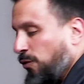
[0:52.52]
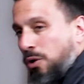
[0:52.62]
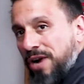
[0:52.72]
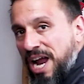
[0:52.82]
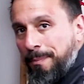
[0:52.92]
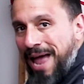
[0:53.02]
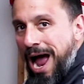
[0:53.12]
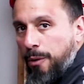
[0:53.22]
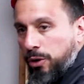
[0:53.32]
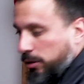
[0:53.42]

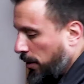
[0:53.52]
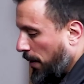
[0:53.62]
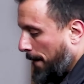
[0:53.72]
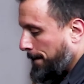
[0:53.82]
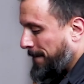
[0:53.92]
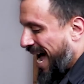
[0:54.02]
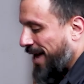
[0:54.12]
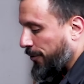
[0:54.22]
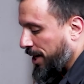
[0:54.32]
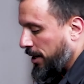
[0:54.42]
4-amp-hour
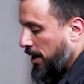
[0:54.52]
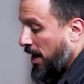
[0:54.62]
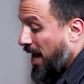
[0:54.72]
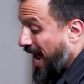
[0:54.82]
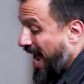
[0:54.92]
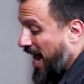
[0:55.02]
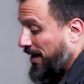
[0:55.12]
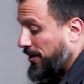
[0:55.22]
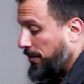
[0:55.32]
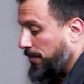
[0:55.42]
battery
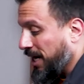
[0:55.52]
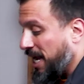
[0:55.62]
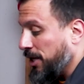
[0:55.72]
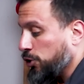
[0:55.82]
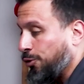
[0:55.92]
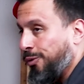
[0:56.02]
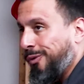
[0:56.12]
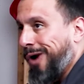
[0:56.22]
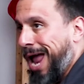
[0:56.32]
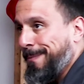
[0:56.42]
and Makita's
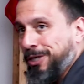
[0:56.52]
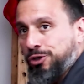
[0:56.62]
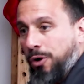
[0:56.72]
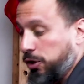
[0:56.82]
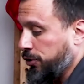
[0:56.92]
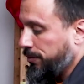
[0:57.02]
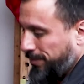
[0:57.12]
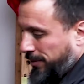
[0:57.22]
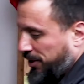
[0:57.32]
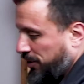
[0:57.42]
rapid charger,
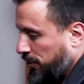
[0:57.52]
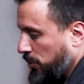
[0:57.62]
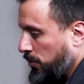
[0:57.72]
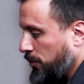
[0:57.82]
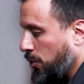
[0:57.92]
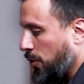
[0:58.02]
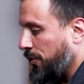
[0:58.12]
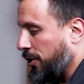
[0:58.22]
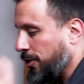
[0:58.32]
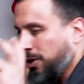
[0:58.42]
this is
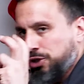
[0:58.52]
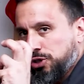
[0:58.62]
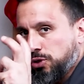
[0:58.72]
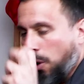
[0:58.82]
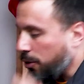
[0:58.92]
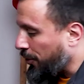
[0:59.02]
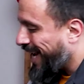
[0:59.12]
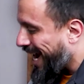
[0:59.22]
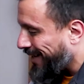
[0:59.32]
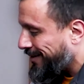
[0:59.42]
called their starter
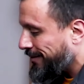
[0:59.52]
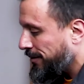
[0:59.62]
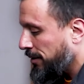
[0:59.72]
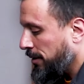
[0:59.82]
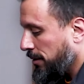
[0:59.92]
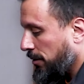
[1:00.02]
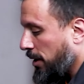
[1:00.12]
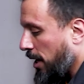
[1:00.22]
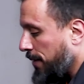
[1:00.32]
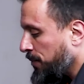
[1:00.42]
kit,
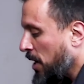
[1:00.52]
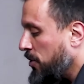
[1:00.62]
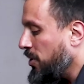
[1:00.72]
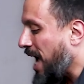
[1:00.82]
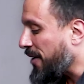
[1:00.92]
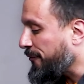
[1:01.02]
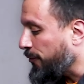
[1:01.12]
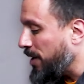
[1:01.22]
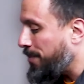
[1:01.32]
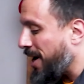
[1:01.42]
okay? You got a
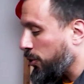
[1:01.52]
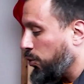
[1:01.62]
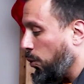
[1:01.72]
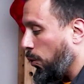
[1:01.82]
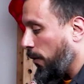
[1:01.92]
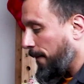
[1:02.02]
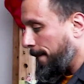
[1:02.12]
free bare tool.